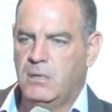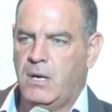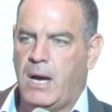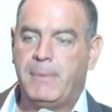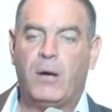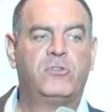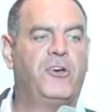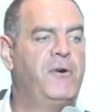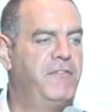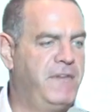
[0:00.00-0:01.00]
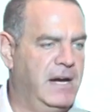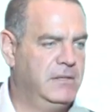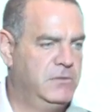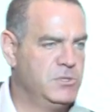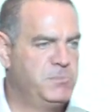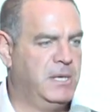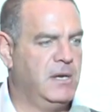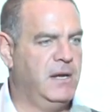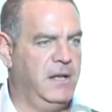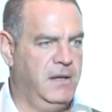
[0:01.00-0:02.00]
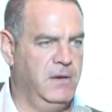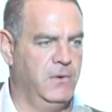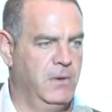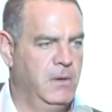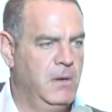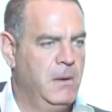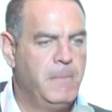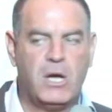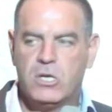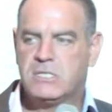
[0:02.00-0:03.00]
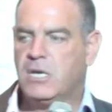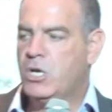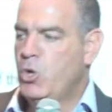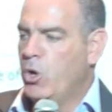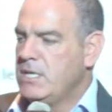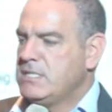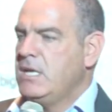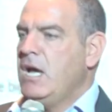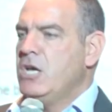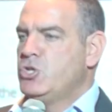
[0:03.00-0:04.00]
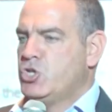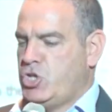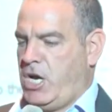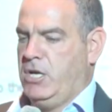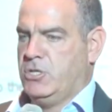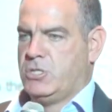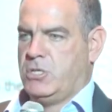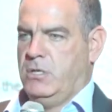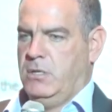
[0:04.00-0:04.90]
I'm now terrified to speak again here because technology has changed